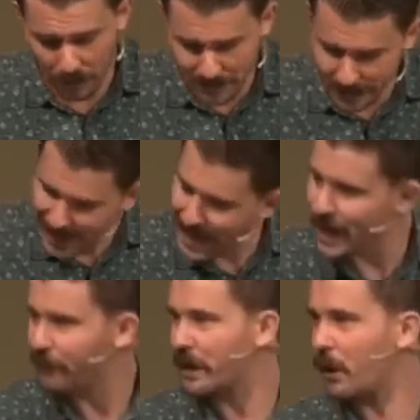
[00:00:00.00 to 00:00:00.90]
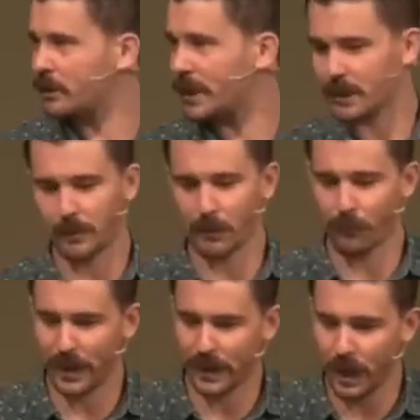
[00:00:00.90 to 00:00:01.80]
once again, every Old
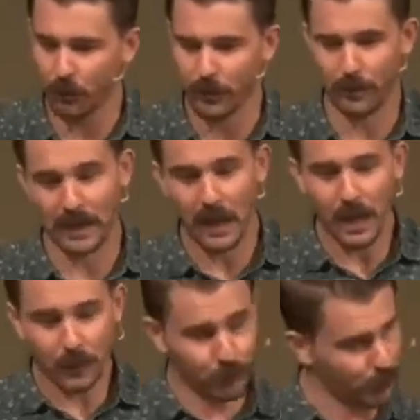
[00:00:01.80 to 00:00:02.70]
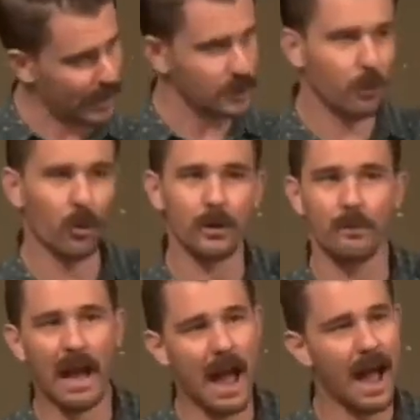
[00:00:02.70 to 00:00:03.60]
Testament reader would have been
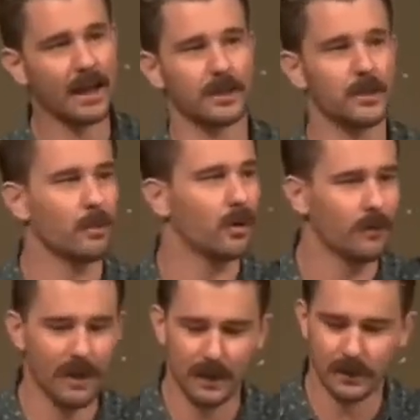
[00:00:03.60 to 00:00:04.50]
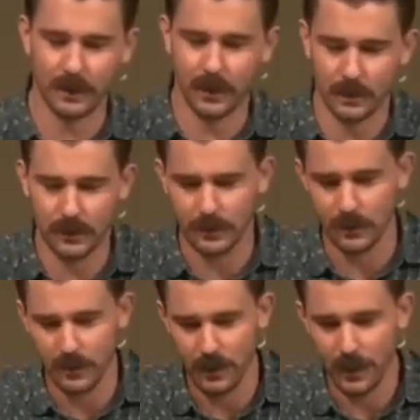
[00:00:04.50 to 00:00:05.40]
transported back to the book of
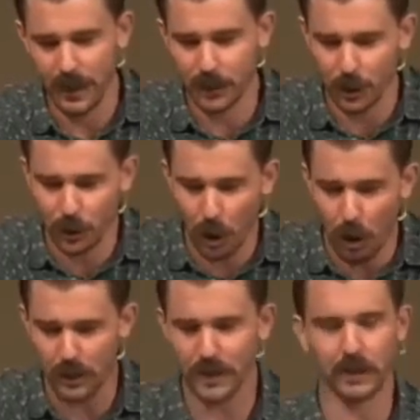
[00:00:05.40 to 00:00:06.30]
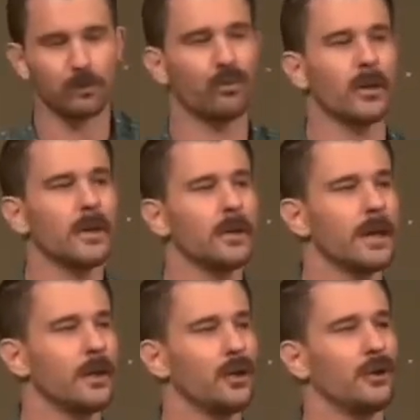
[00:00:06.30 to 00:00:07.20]
Exodus. And so, John, in this
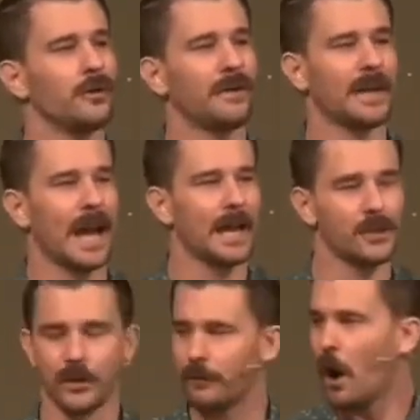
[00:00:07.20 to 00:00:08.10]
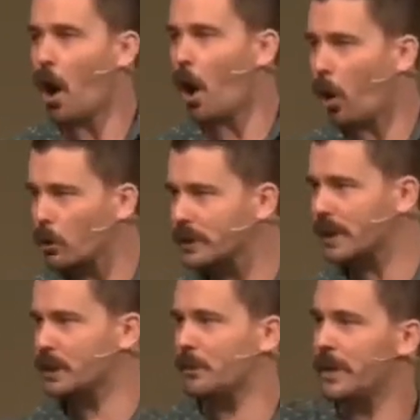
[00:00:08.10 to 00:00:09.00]
brilliant unification of Old
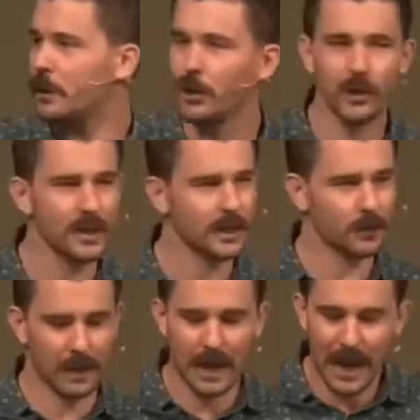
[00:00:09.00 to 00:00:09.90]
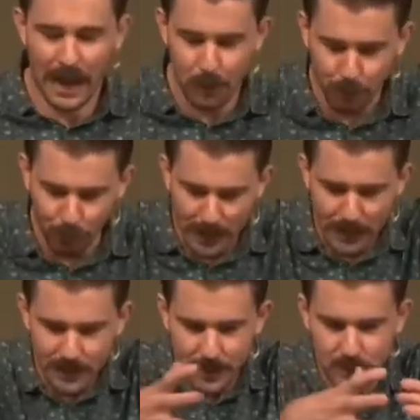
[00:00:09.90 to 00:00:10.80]
Testament, New Testament, he
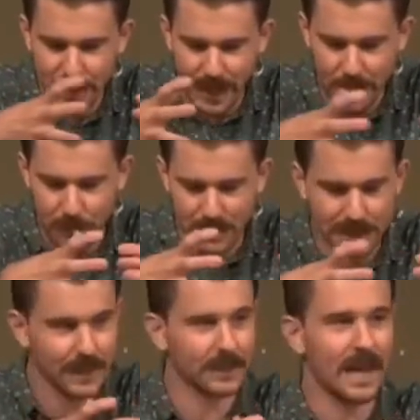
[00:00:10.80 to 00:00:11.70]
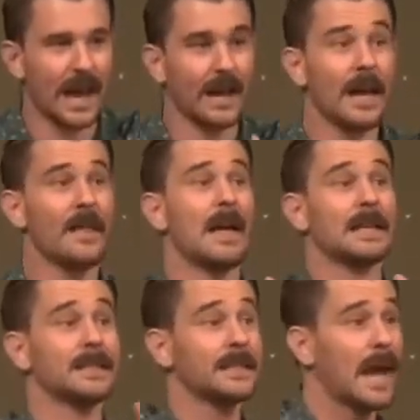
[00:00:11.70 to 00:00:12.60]
brings them together and he says, Hey,
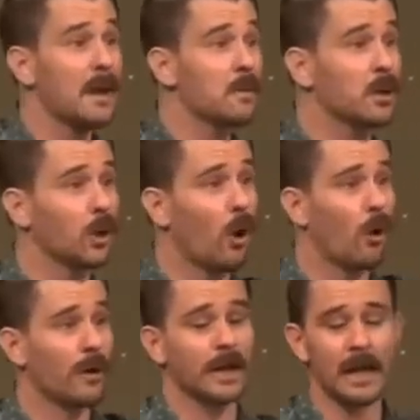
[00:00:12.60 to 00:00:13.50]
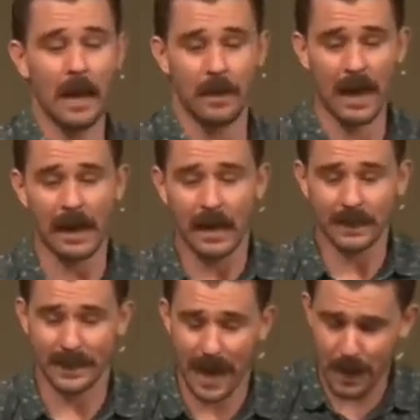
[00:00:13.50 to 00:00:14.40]
that same glory,
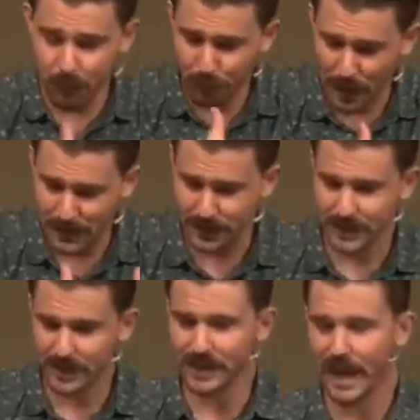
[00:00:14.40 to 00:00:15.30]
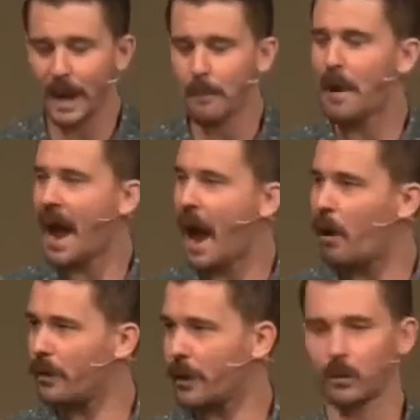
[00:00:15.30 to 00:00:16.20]
that same presence, the same
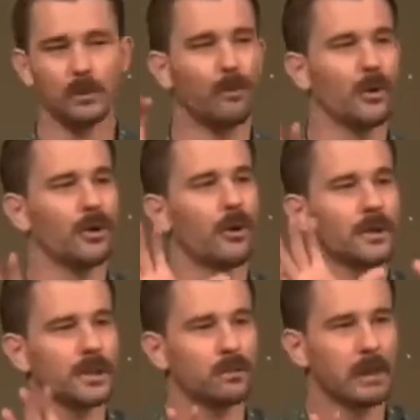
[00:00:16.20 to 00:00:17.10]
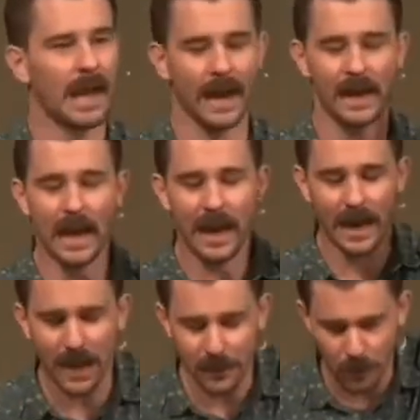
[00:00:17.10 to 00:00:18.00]
power that was put on display
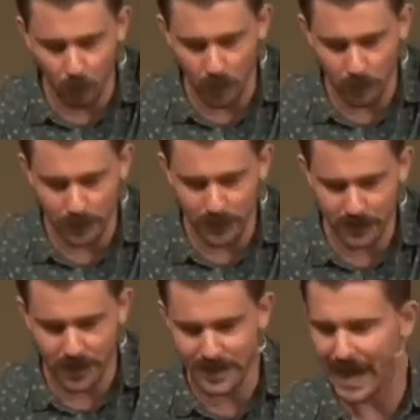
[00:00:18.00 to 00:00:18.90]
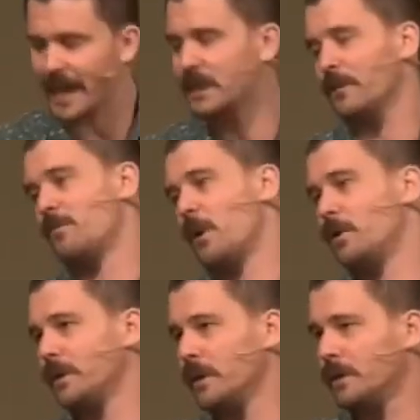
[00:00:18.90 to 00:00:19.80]
in the wilderness in the days of
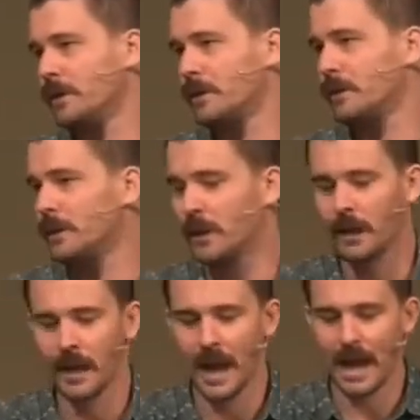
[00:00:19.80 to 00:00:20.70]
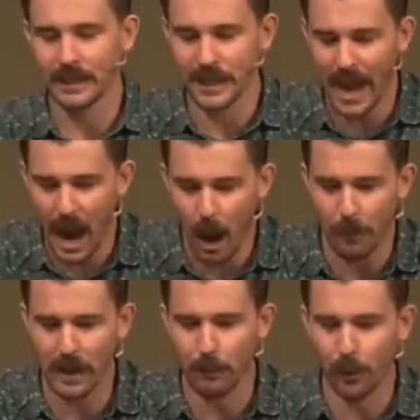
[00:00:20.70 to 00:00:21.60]
Moses has
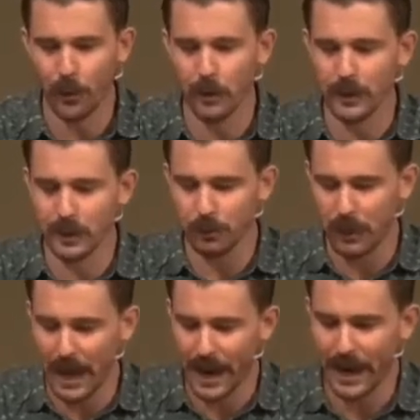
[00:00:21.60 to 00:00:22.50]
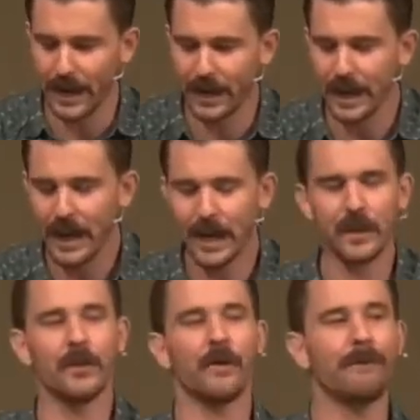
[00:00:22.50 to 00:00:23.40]
now been put on display
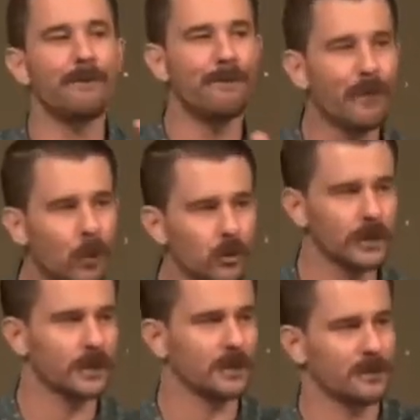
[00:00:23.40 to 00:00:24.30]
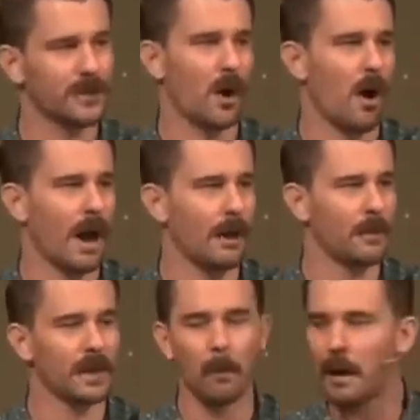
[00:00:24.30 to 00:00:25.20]
in the fullness of
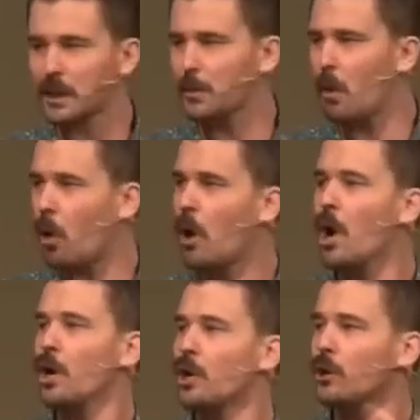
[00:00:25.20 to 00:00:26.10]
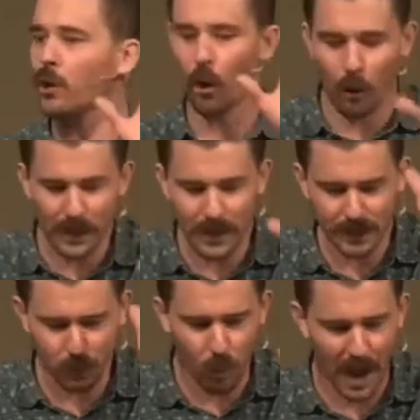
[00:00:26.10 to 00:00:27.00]
time, in a much more
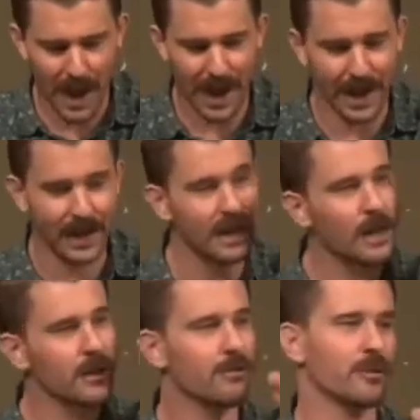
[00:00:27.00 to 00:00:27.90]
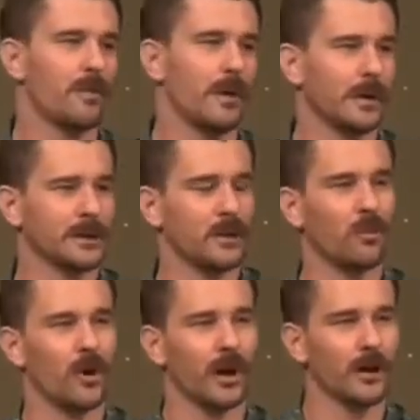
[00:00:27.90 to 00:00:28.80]
glorious way through the person
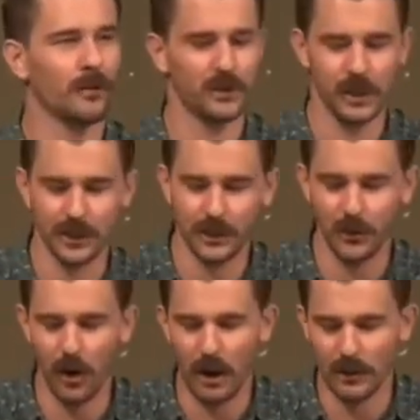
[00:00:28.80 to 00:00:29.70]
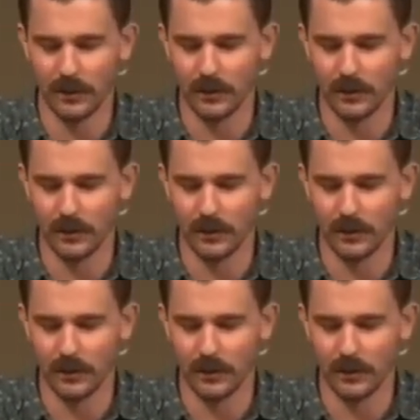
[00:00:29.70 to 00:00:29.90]
and work of Jesus Christ.